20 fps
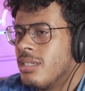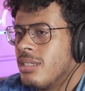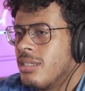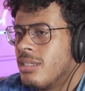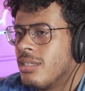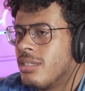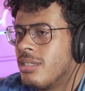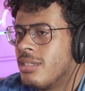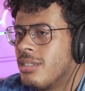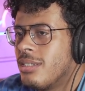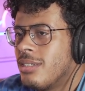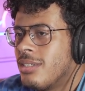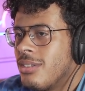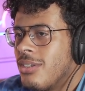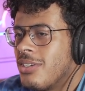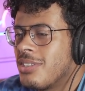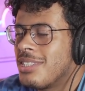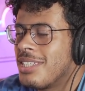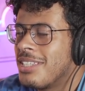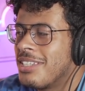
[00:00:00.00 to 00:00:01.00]
absolutely
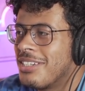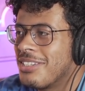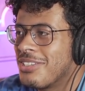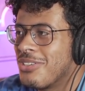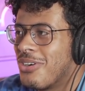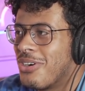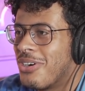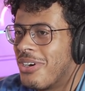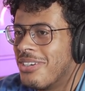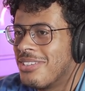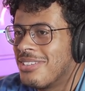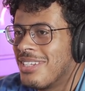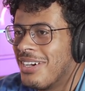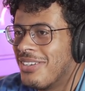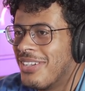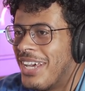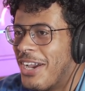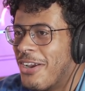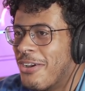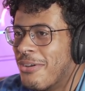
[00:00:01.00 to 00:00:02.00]
not to say that it's not a hard sell
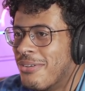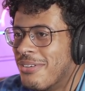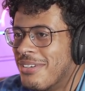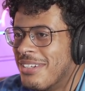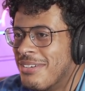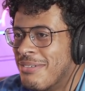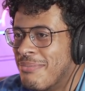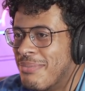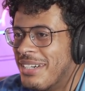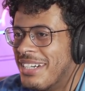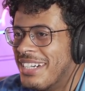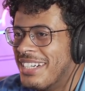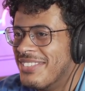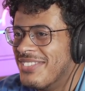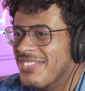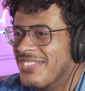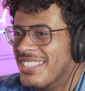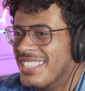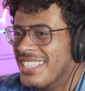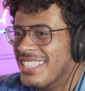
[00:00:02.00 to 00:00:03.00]
now but
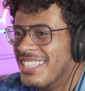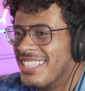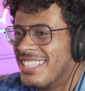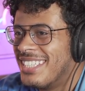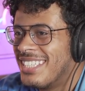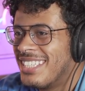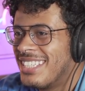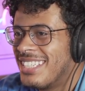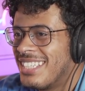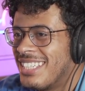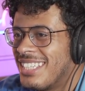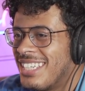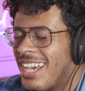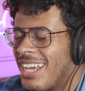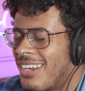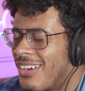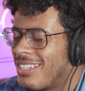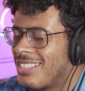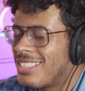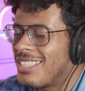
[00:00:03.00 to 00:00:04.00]
um yeah
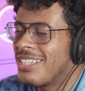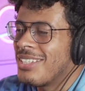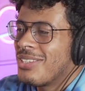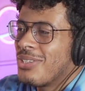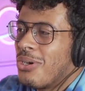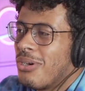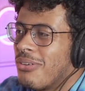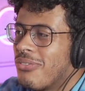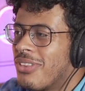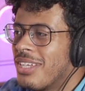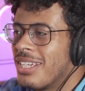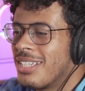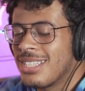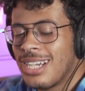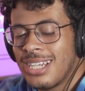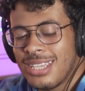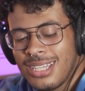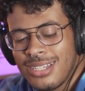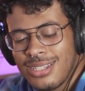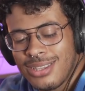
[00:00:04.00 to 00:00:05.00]
i just think a lot of things
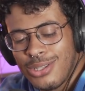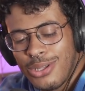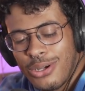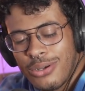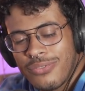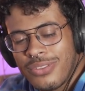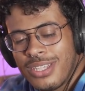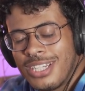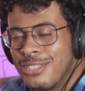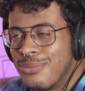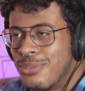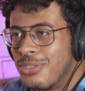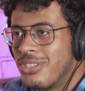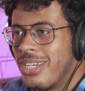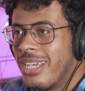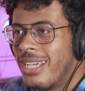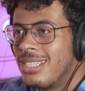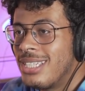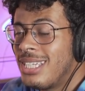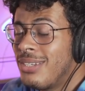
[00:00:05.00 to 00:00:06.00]
i think a lot of things would
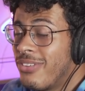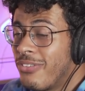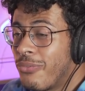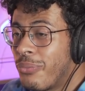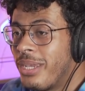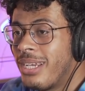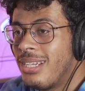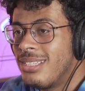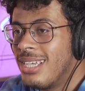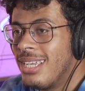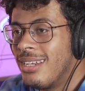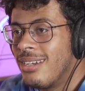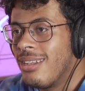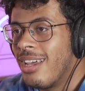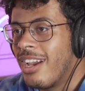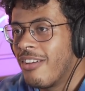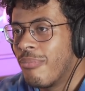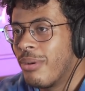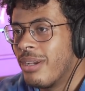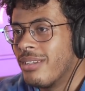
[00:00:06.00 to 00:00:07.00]
change even if we extended
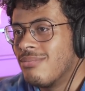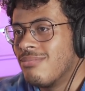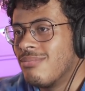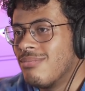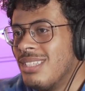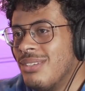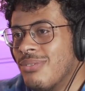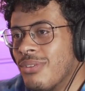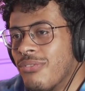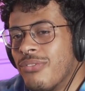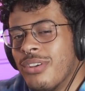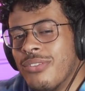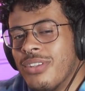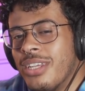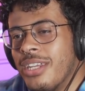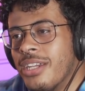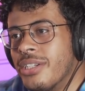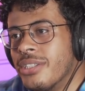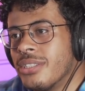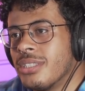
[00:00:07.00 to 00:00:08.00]
life by even 50
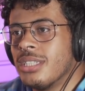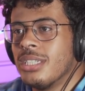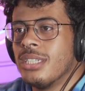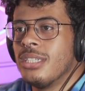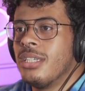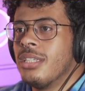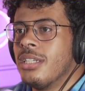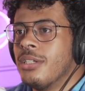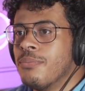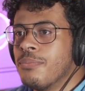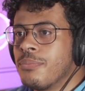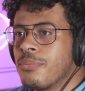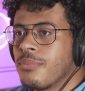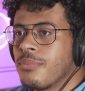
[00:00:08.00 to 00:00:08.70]
years you know